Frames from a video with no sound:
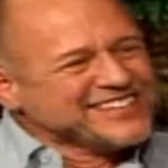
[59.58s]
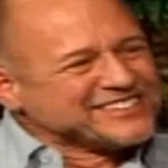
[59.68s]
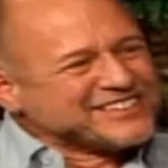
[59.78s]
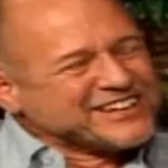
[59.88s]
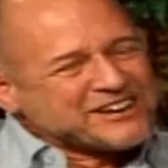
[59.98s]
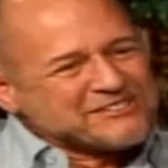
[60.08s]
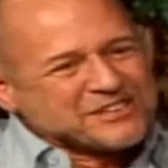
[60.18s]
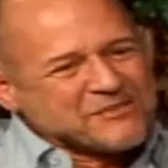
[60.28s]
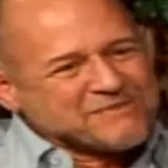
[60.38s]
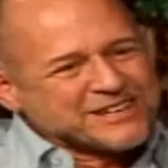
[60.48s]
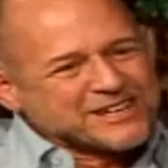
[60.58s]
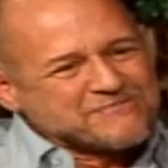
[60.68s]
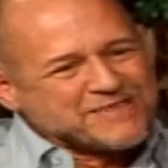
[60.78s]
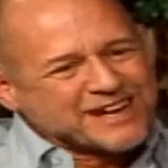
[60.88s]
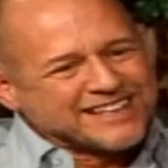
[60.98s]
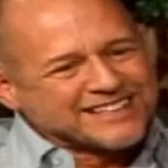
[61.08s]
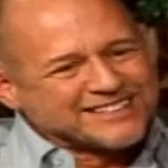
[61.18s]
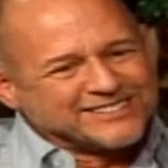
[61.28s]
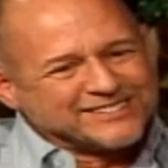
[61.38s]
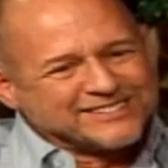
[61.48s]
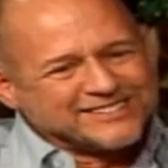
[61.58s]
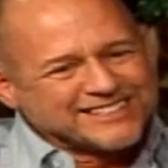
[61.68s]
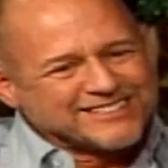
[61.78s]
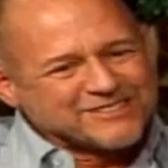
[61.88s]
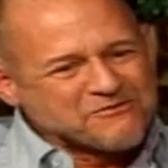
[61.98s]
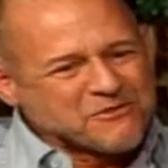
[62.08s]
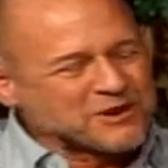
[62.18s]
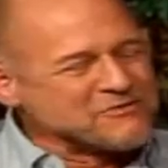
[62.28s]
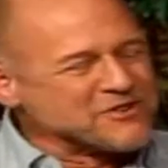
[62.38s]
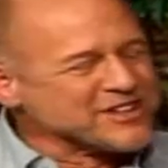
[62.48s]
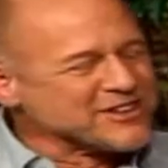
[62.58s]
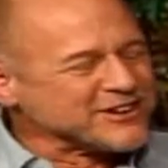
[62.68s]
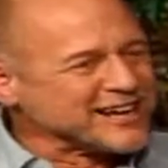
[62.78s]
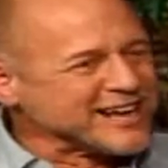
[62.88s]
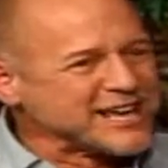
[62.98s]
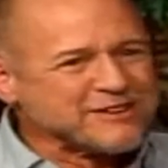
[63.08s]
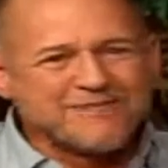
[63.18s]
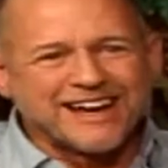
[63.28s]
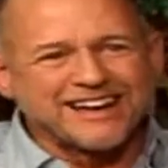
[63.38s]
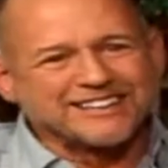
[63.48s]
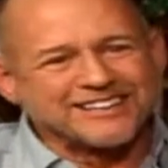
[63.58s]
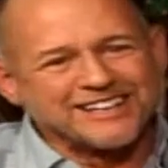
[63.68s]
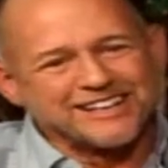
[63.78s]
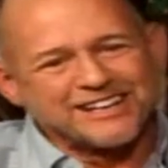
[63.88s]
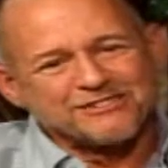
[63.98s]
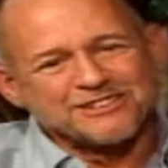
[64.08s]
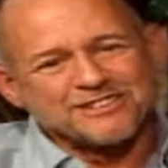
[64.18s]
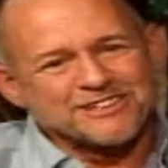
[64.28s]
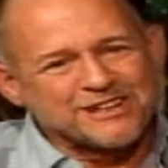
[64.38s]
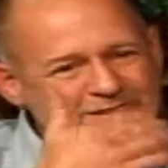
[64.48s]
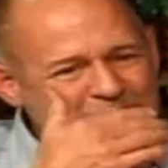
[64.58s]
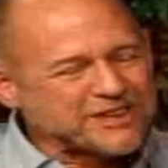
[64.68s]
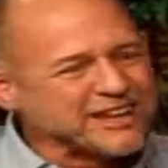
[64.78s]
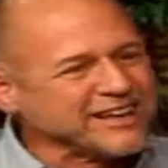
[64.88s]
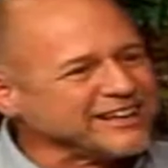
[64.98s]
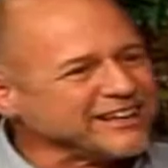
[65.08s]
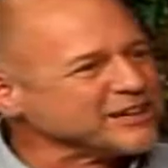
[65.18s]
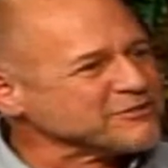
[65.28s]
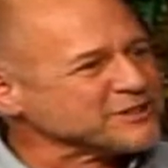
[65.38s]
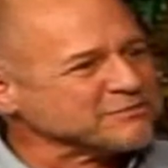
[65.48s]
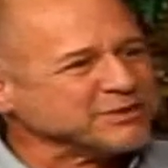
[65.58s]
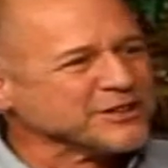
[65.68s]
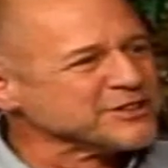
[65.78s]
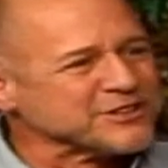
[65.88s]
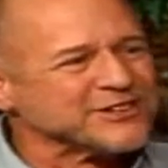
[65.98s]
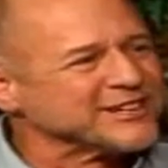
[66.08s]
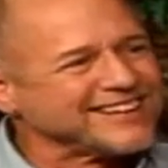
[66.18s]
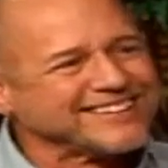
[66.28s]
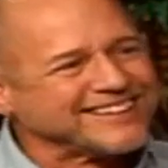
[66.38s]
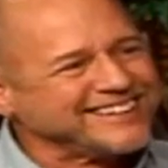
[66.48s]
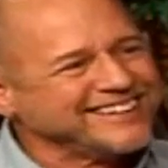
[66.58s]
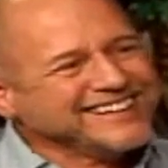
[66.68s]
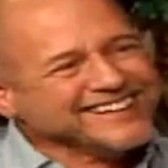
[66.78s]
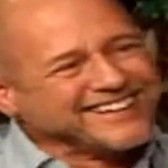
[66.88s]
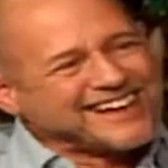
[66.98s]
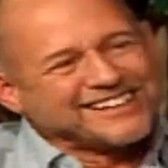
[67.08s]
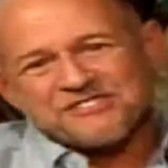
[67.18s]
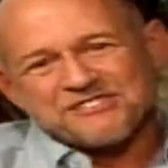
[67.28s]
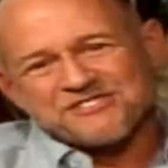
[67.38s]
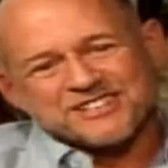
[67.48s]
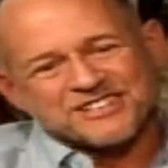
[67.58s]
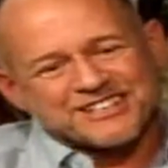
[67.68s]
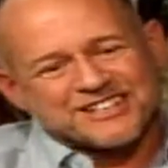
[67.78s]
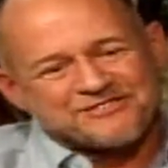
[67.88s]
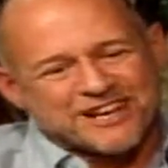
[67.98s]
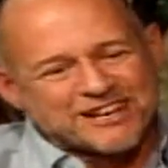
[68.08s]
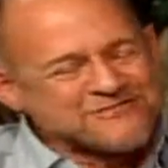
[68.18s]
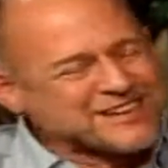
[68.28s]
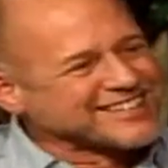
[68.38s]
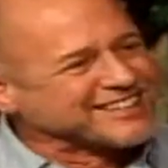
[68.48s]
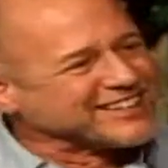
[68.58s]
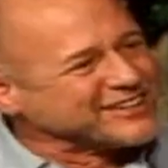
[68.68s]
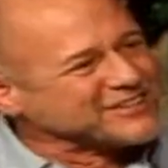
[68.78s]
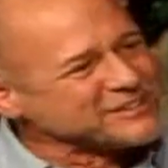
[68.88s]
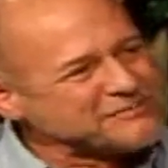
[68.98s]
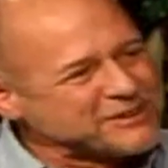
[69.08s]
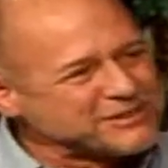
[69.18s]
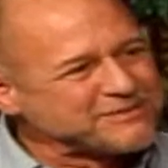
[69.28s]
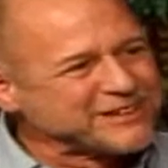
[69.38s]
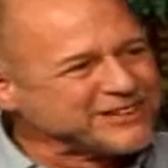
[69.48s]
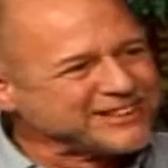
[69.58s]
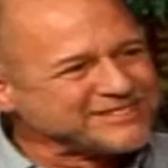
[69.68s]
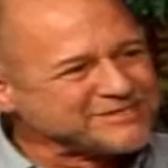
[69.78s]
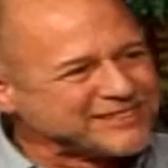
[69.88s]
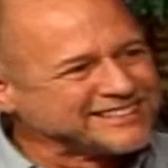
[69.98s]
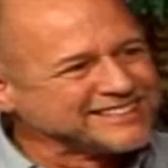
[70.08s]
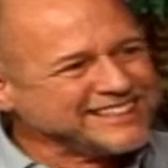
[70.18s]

I was hoping to come back to warm weather, and I came back, and the day was coming up the canyon, it was a blizzard. And I thought, God, I left this stuff 5 weeks ago. It was supposed to be gone, but...